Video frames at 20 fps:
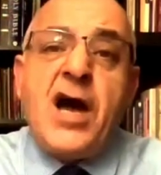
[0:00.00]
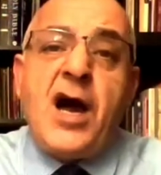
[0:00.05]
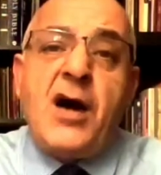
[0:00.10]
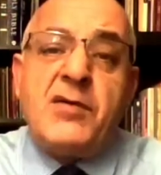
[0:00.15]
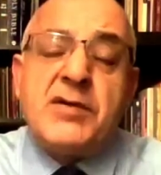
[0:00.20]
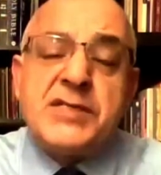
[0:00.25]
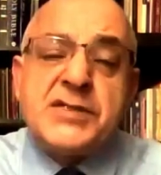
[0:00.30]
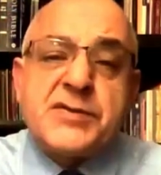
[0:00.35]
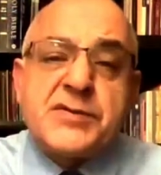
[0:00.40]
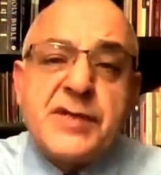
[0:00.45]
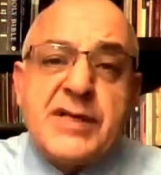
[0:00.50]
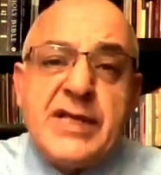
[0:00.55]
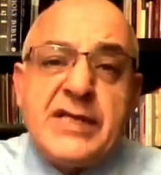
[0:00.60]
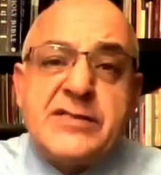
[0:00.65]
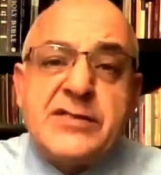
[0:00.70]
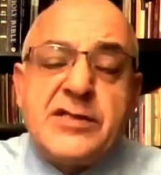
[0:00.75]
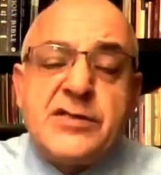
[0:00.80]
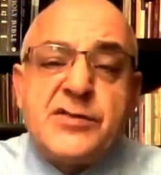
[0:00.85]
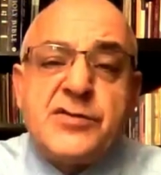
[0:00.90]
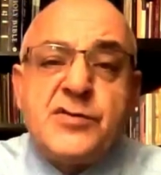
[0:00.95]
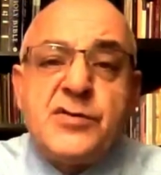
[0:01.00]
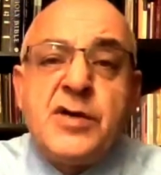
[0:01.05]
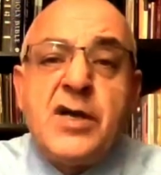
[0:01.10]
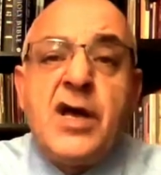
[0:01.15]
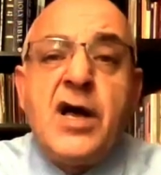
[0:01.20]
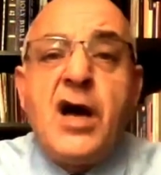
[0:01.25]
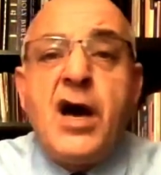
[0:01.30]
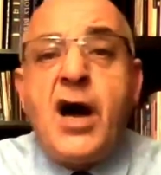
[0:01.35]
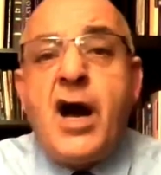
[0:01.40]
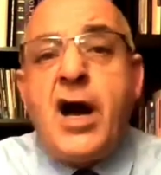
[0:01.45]
how it's related to
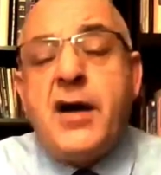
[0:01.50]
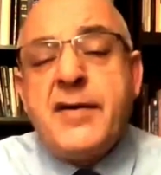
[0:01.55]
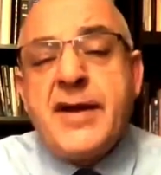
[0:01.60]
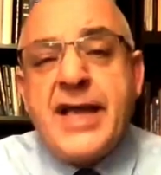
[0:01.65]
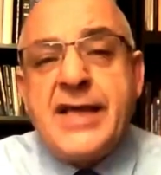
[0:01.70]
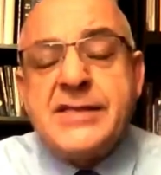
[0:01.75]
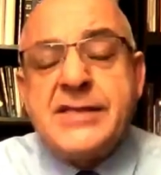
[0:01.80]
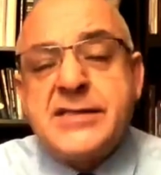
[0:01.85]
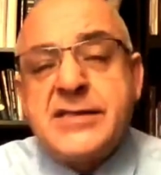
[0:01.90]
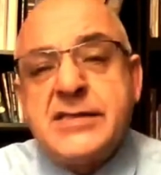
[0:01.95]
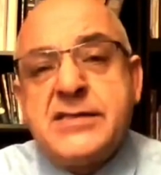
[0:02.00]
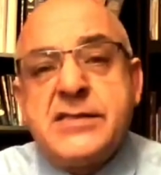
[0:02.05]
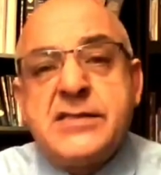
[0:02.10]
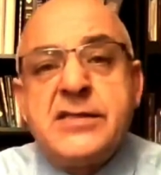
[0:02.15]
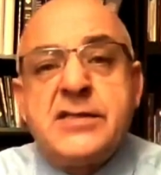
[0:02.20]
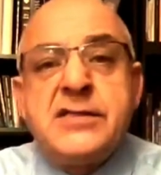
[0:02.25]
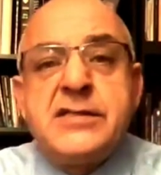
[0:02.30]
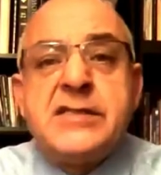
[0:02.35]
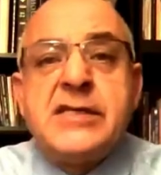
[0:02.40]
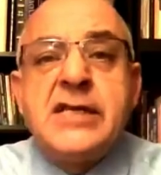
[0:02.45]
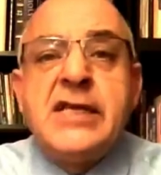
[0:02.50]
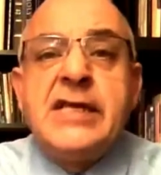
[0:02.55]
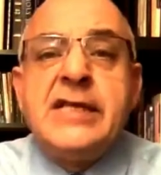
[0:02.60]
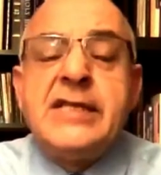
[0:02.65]
our ancestors,